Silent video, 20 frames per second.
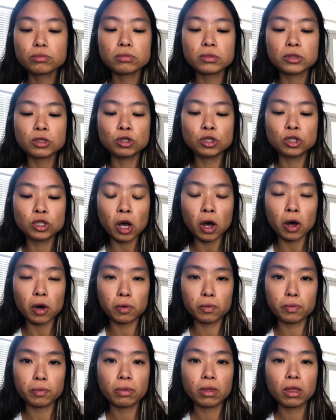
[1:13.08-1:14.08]

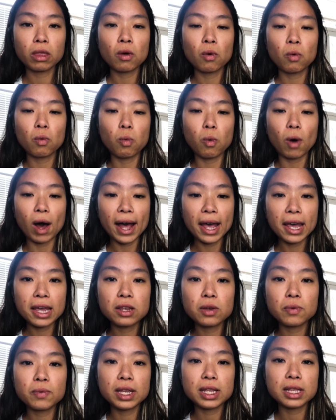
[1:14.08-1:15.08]
So, why
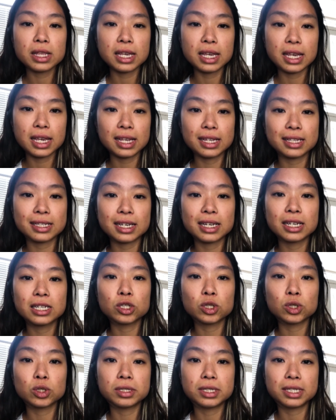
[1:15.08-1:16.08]
do we need
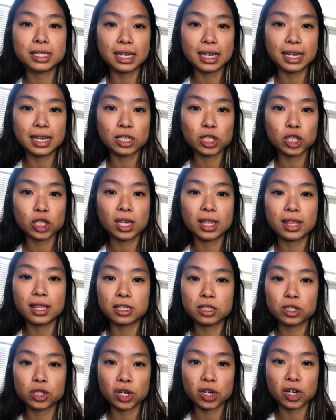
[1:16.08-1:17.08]
to ditch
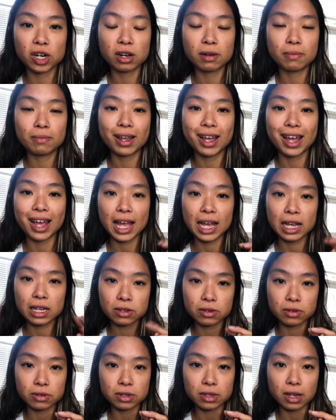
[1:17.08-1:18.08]
the term
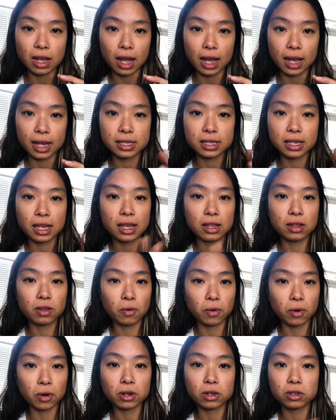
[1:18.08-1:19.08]
exercise in
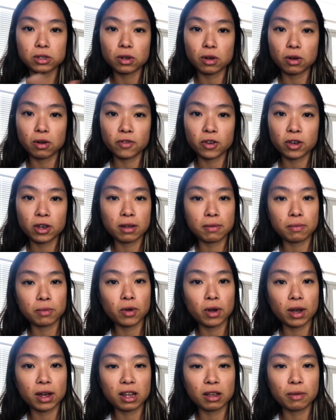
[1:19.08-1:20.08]
order to overcome
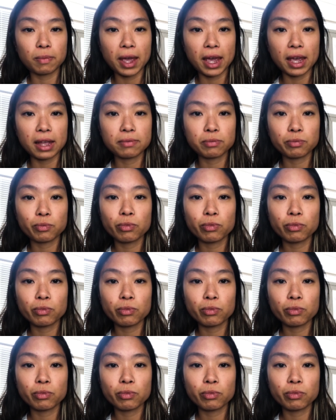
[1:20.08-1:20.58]
chronic pain?